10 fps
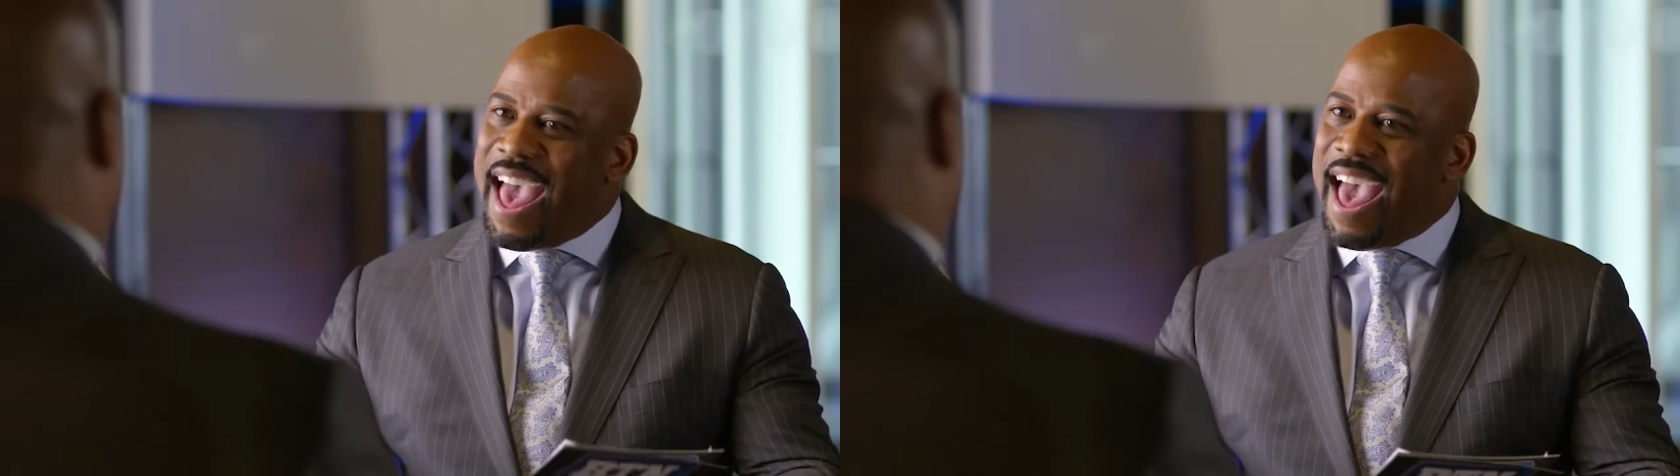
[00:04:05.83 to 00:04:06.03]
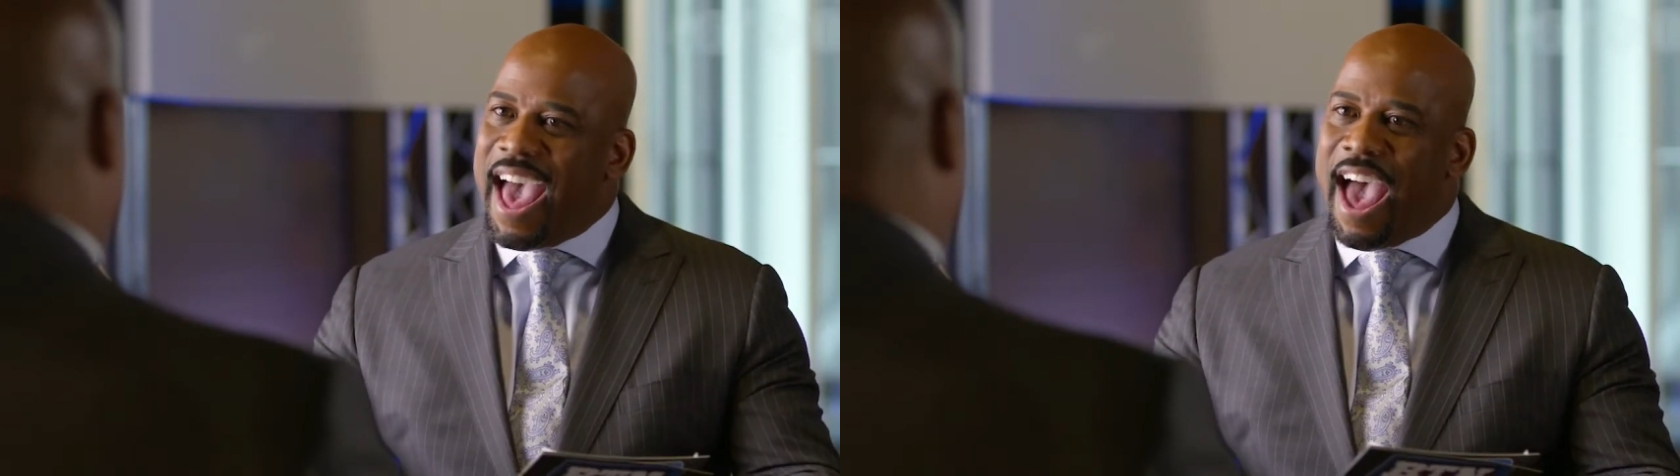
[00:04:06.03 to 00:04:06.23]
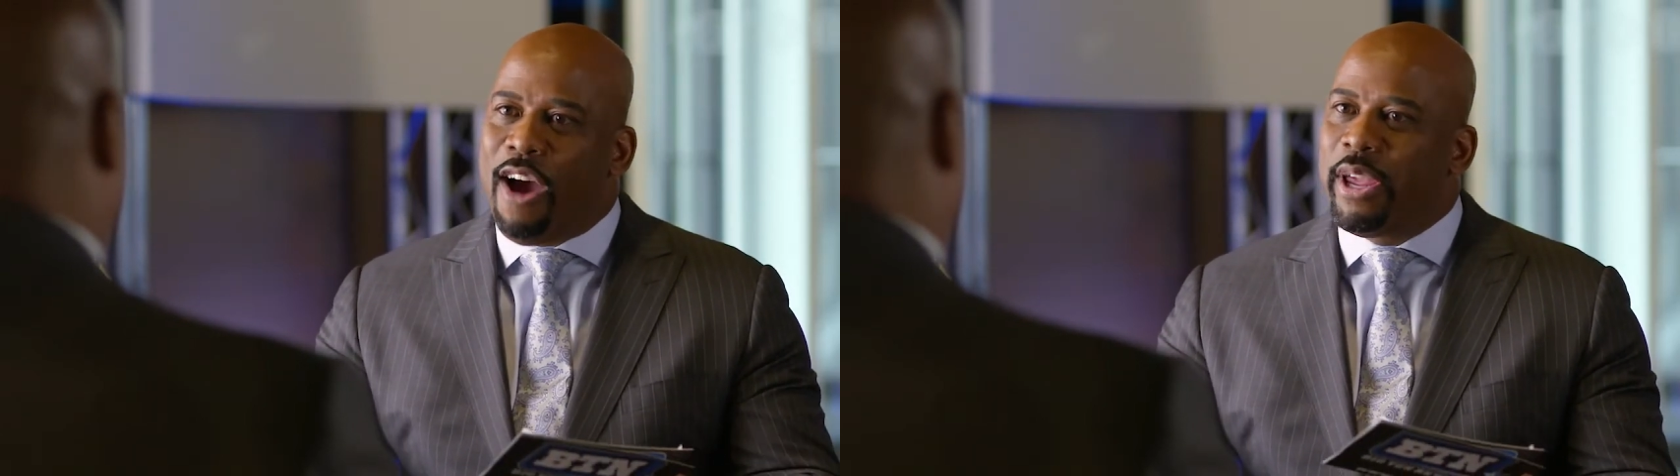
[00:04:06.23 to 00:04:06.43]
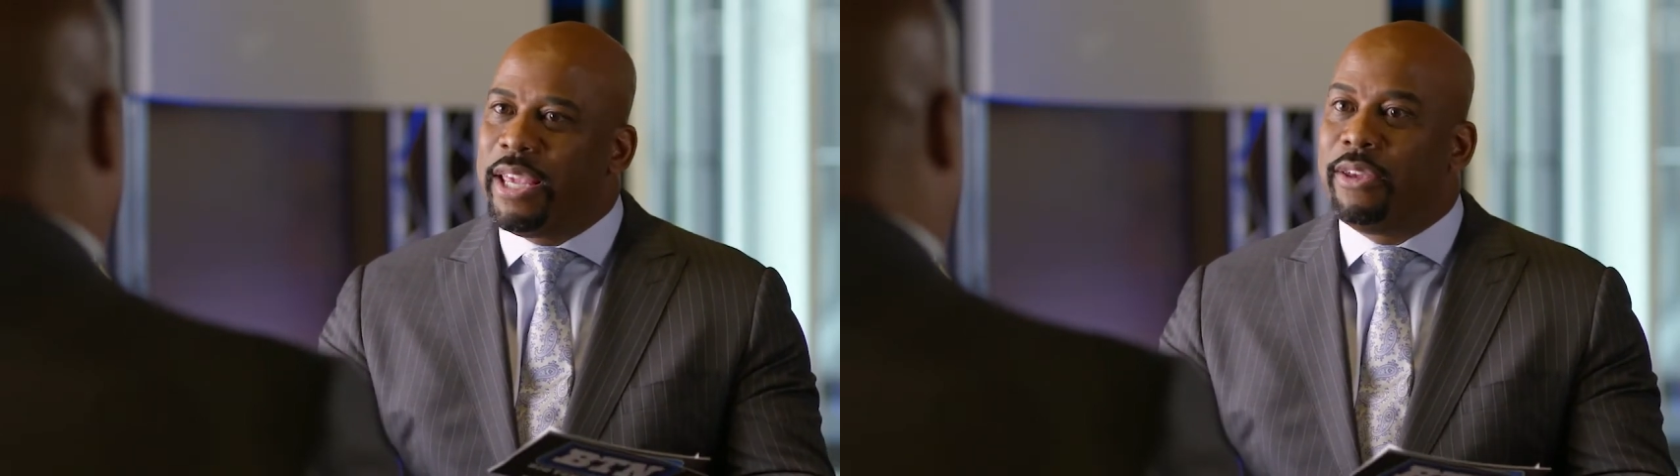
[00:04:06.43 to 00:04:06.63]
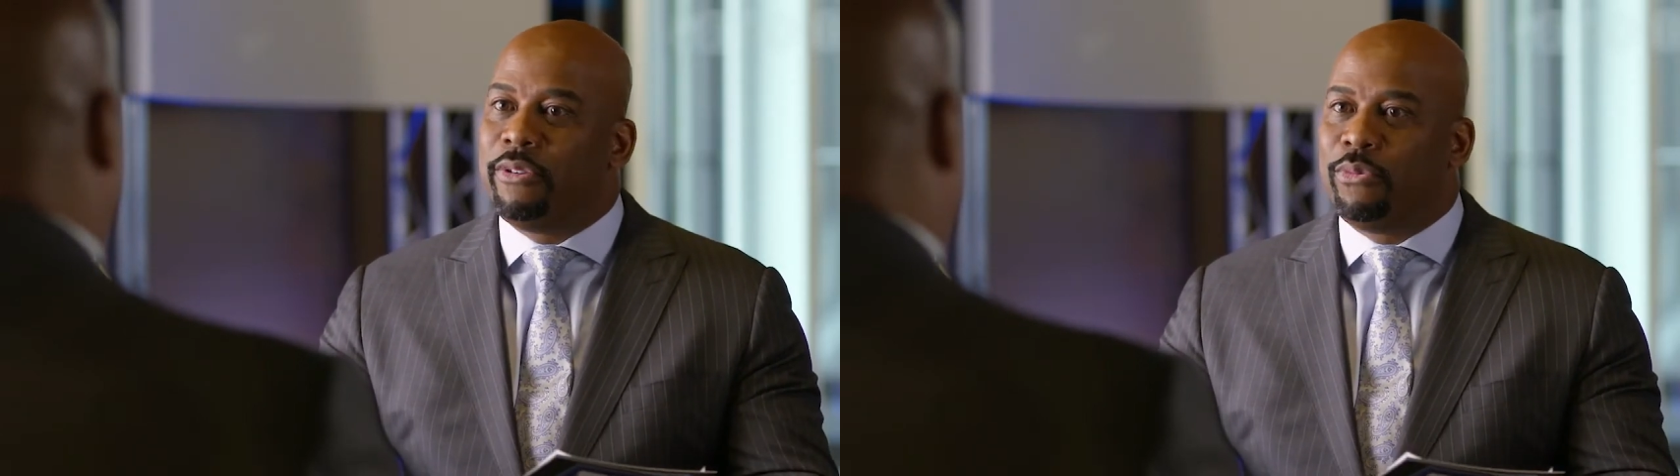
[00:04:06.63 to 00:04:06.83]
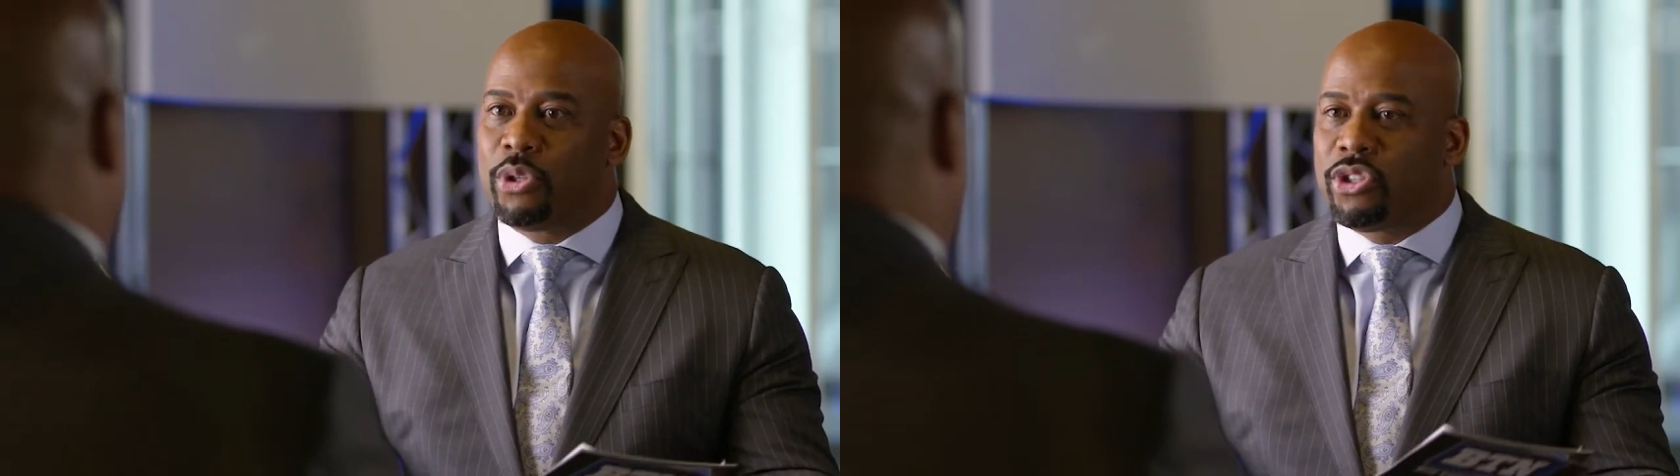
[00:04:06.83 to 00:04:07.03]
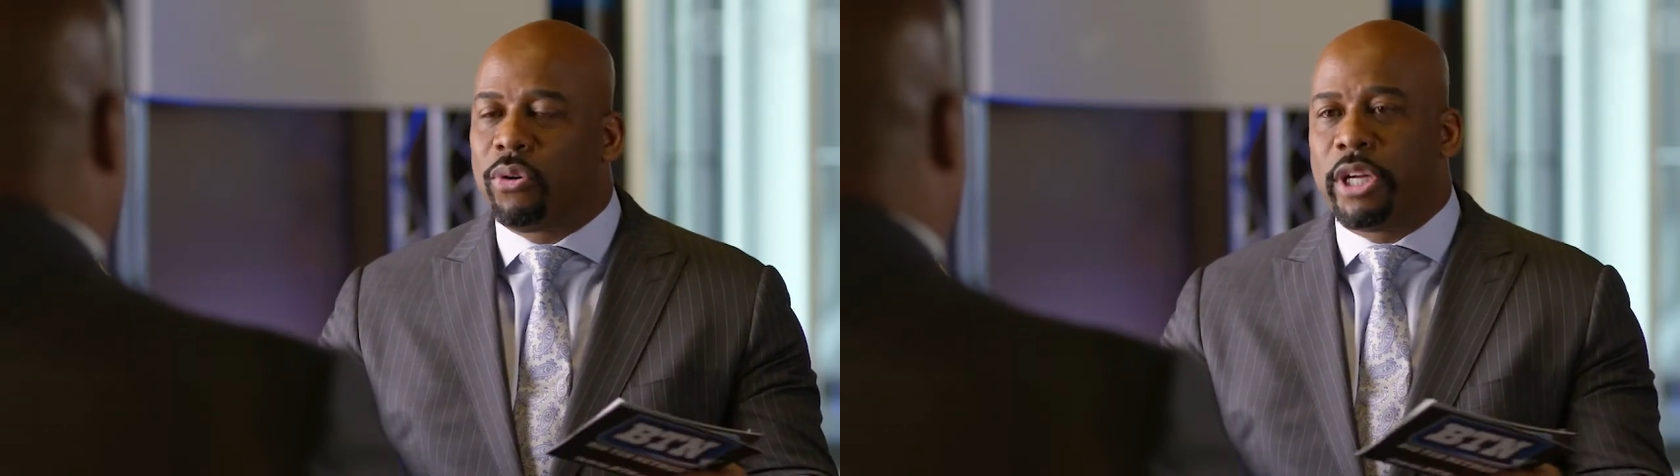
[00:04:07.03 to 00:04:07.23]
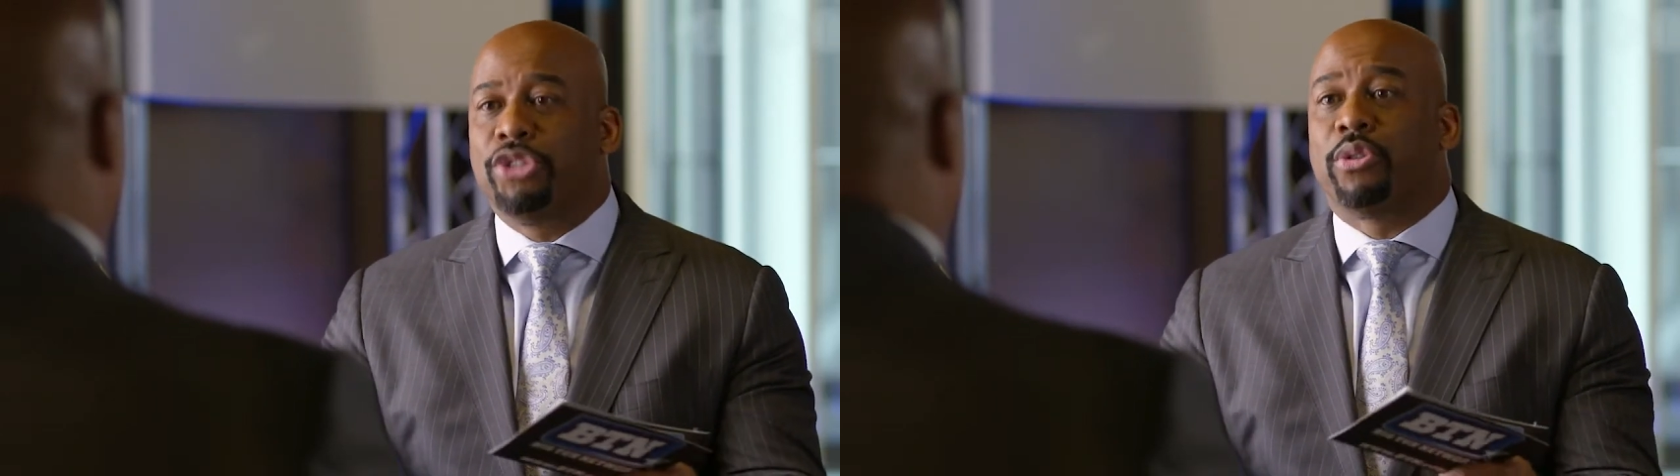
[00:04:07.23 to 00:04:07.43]
how he was so
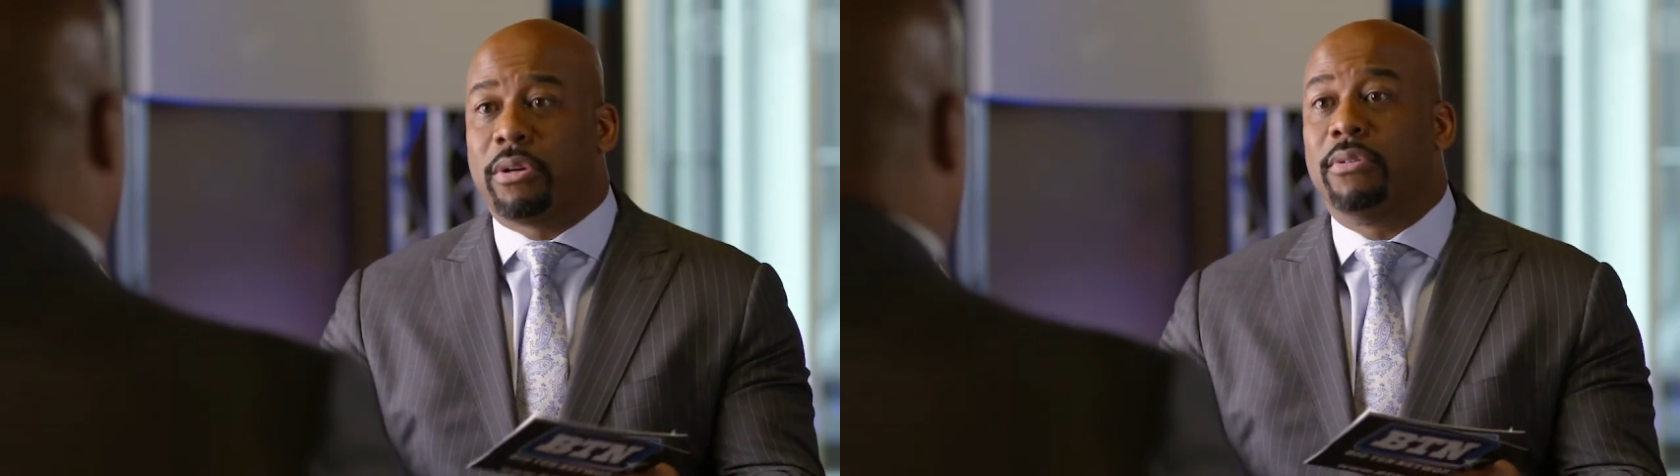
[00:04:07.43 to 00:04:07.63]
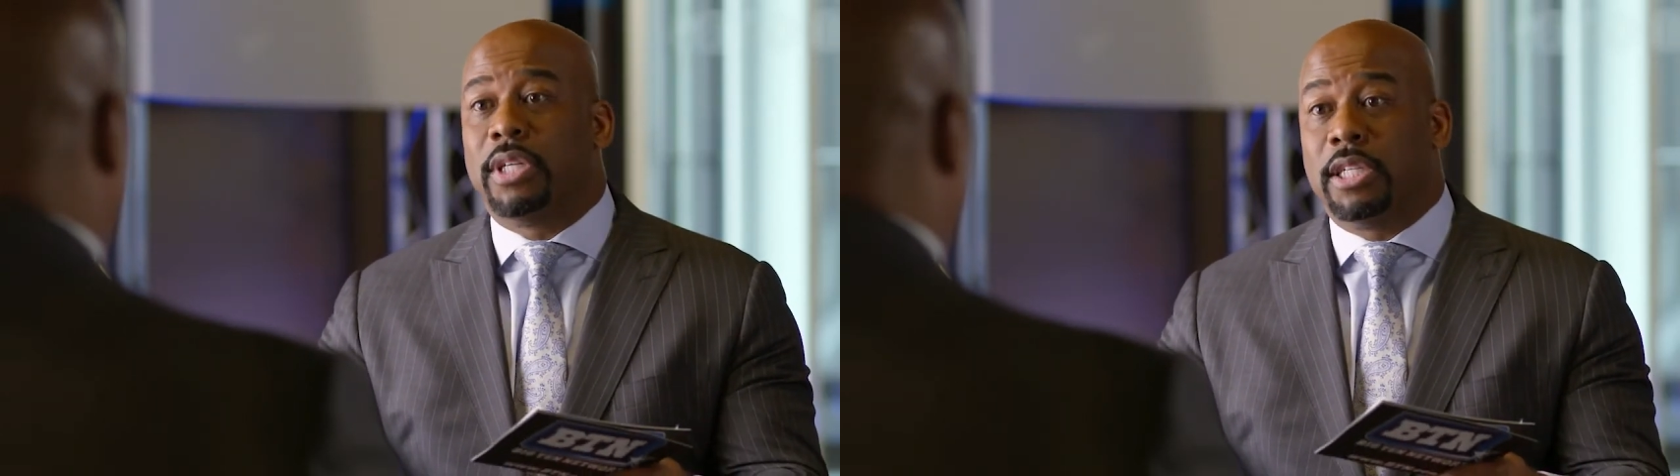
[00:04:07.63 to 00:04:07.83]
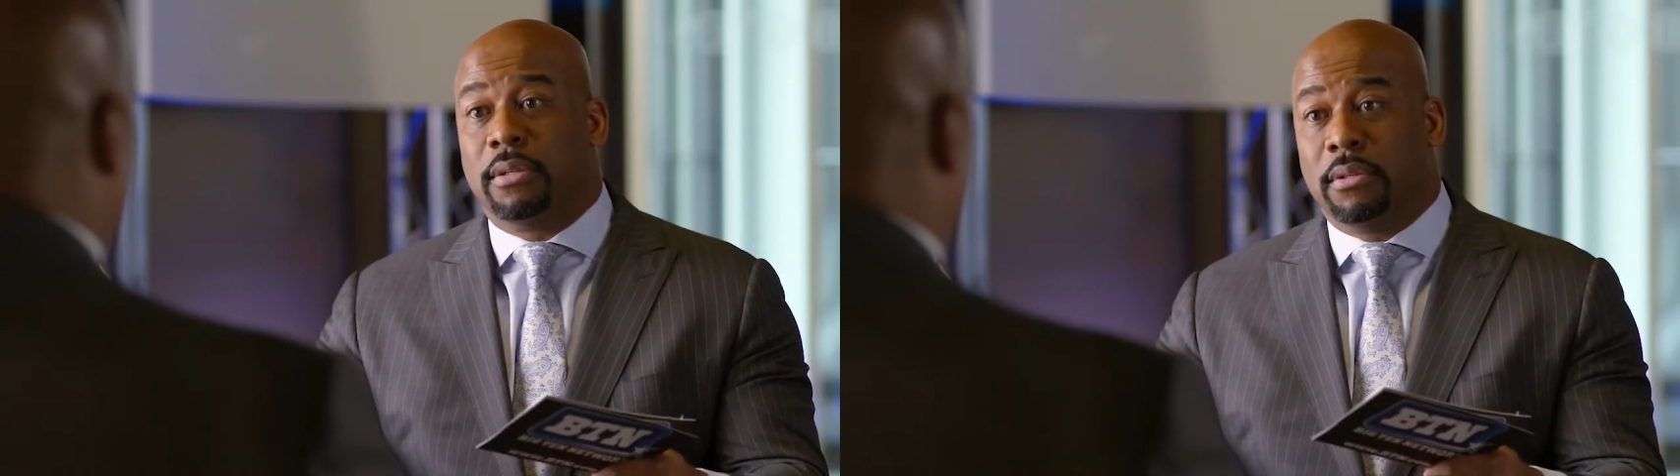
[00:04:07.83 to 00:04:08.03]
integral in